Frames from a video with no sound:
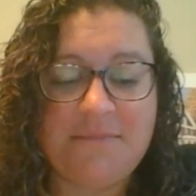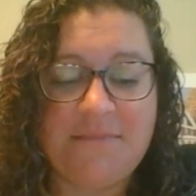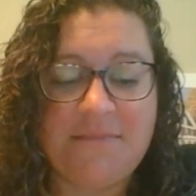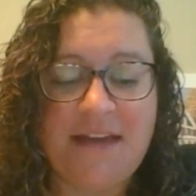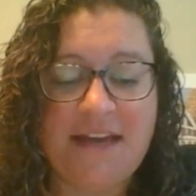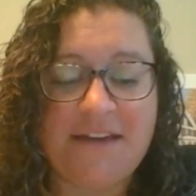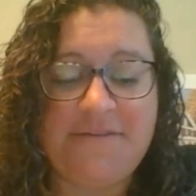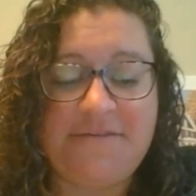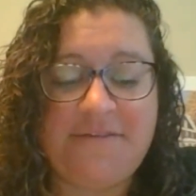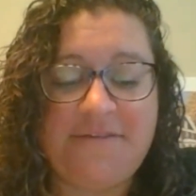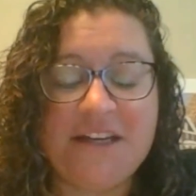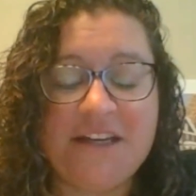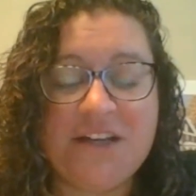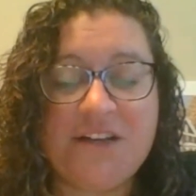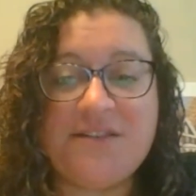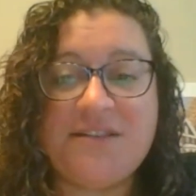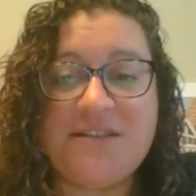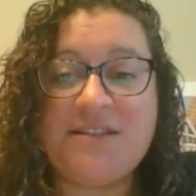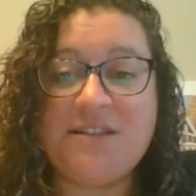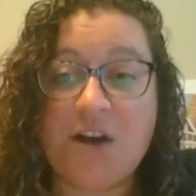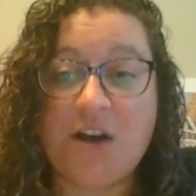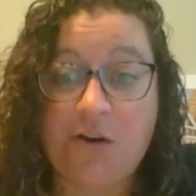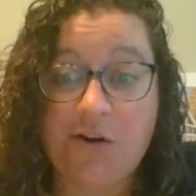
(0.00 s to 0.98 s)
I feel
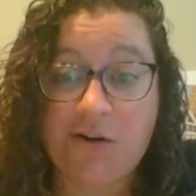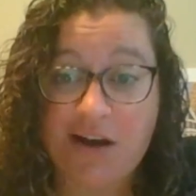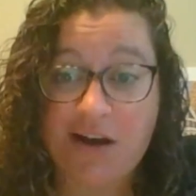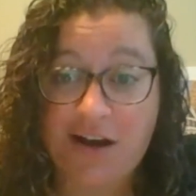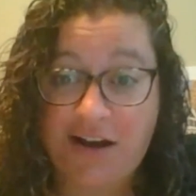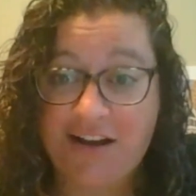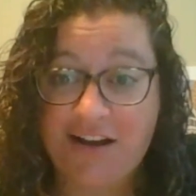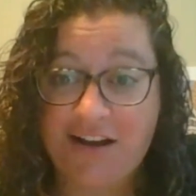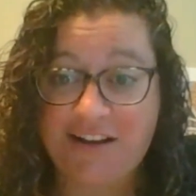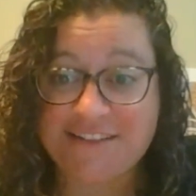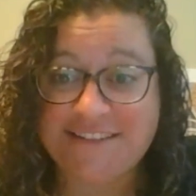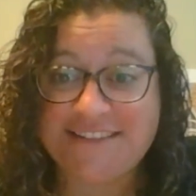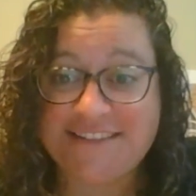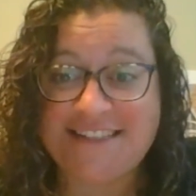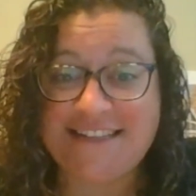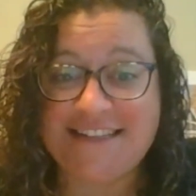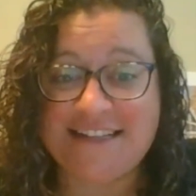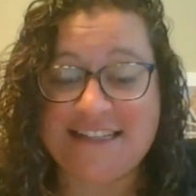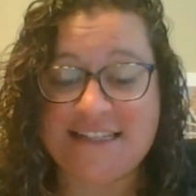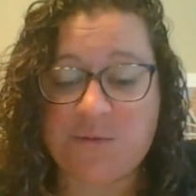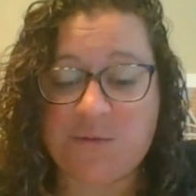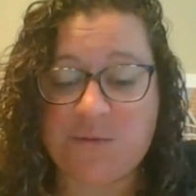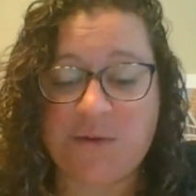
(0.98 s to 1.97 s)
so called to
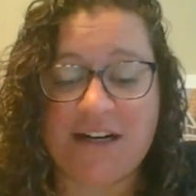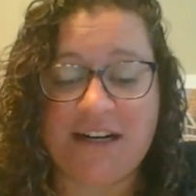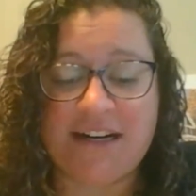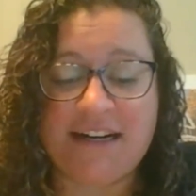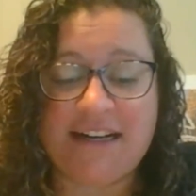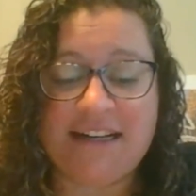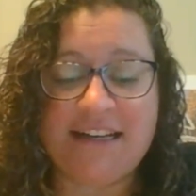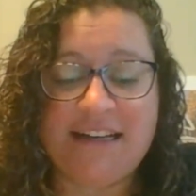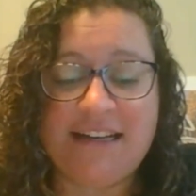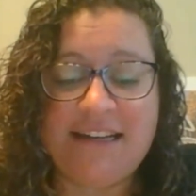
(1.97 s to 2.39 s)
this work